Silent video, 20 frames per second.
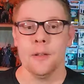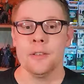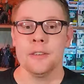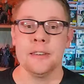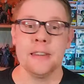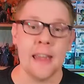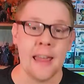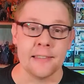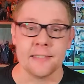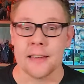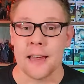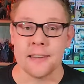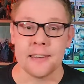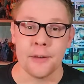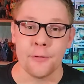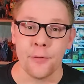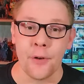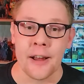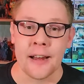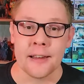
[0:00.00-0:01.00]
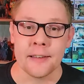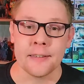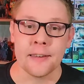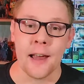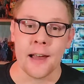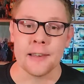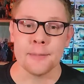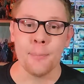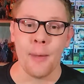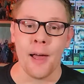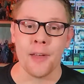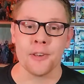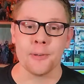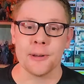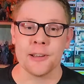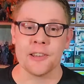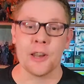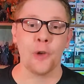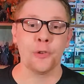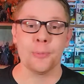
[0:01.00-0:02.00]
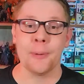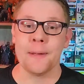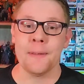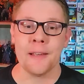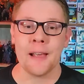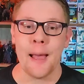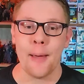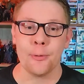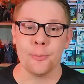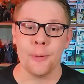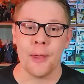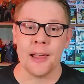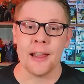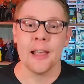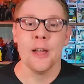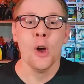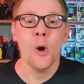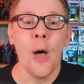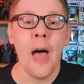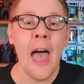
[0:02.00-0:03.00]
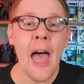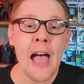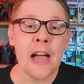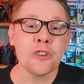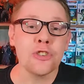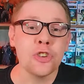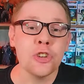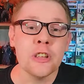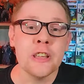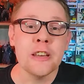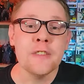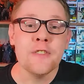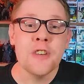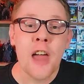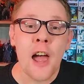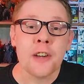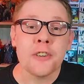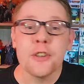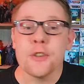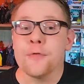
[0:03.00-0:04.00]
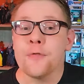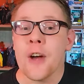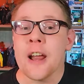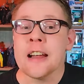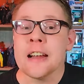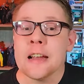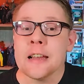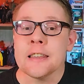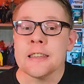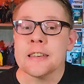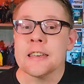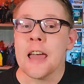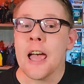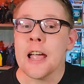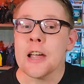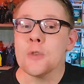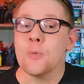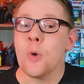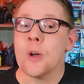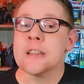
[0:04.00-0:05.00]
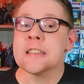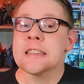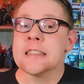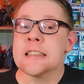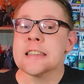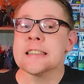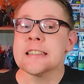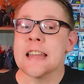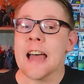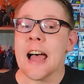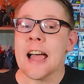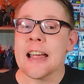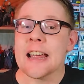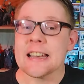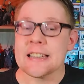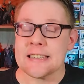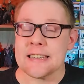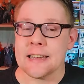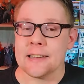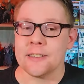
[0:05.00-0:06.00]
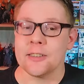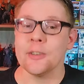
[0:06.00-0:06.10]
Yes, I said Frankenstein's monster because I know somebody in the comments will be like, actually, Dr. Frankenstein was the scientist.